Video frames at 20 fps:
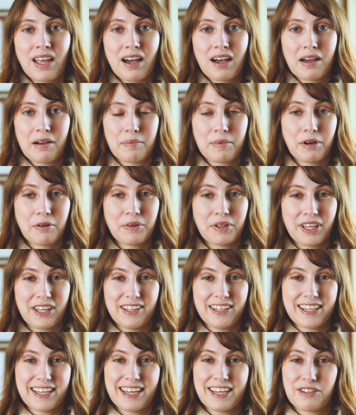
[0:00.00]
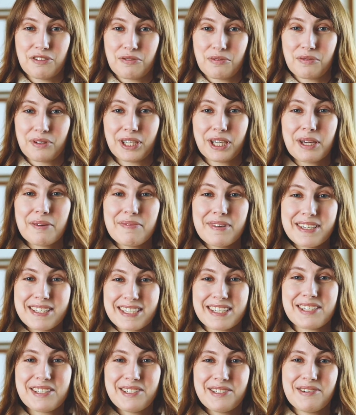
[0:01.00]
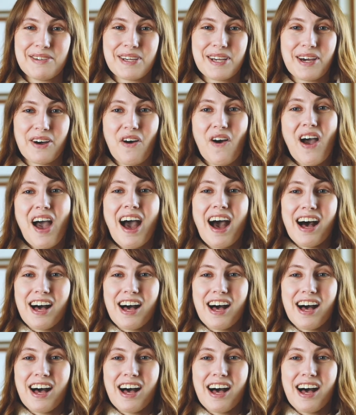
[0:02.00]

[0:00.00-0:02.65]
Got really lucky. It's a really amazing studio.